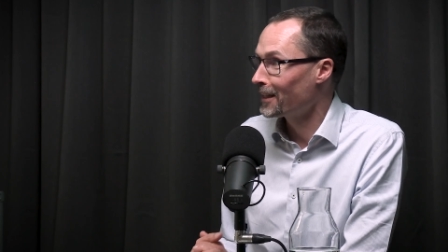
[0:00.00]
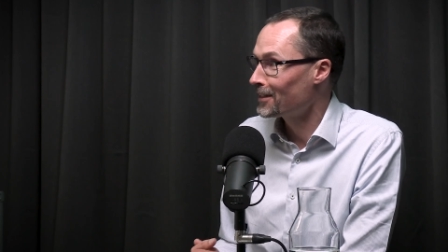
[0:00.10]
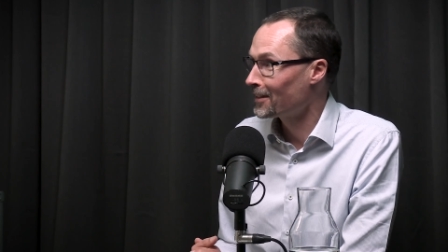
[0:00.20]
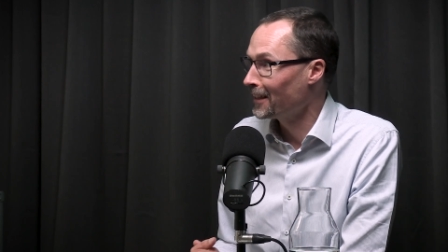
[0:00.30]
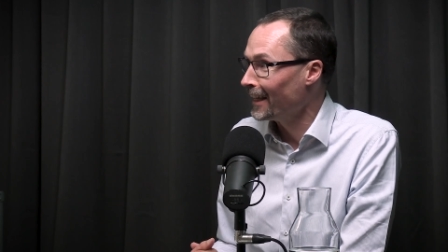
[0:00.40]

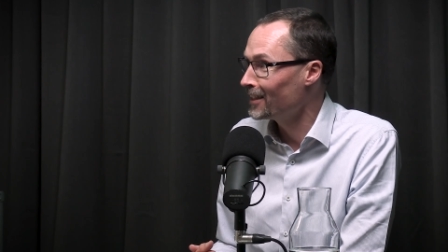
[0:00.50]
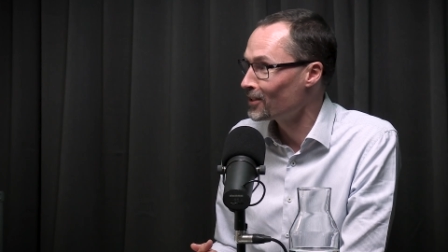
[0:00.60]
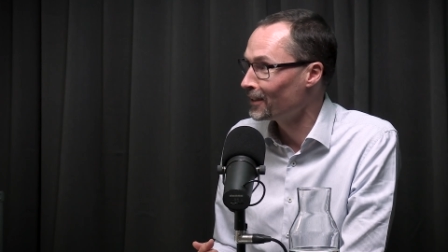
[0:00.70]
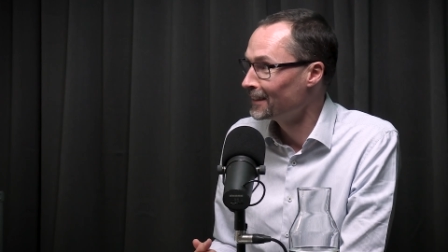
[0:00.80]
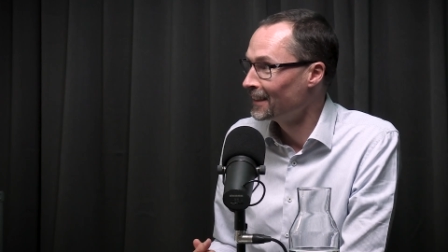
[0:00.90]
That's the
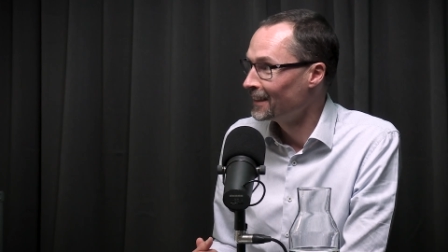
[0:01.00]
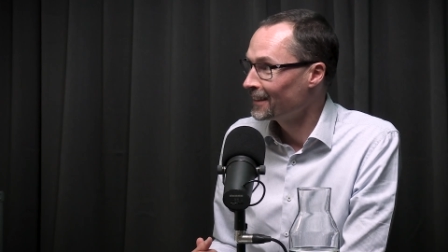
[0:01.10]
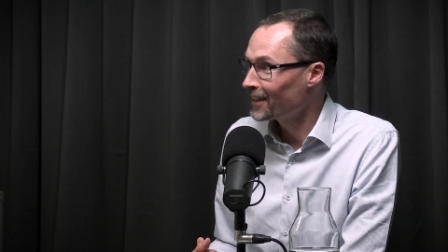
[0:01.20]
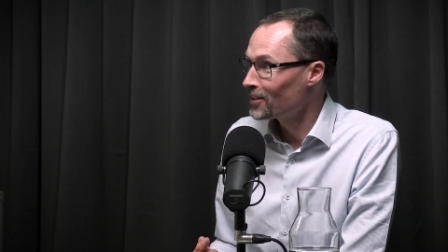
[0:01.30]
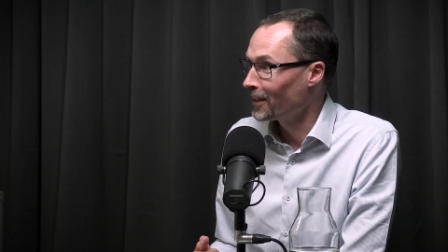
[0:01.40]
nature
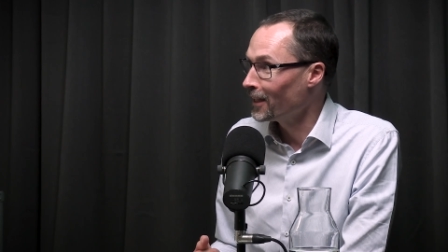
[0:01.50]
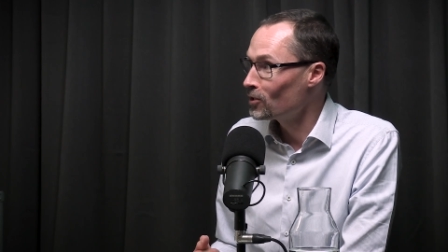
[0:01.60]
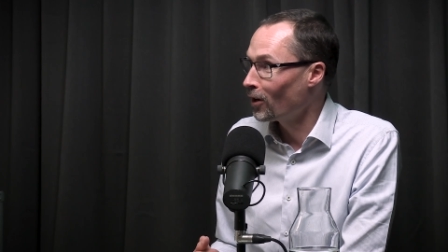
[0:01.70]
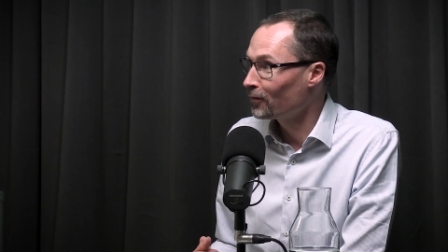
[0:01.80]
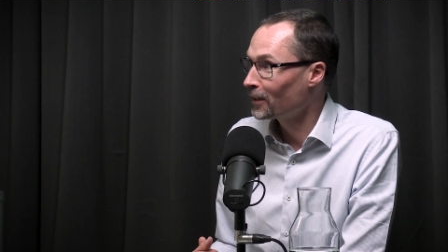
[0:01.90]

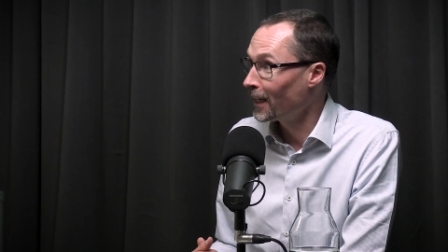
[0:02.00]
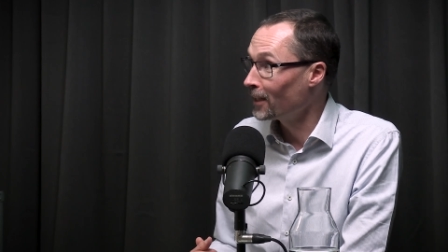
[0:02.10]
of it.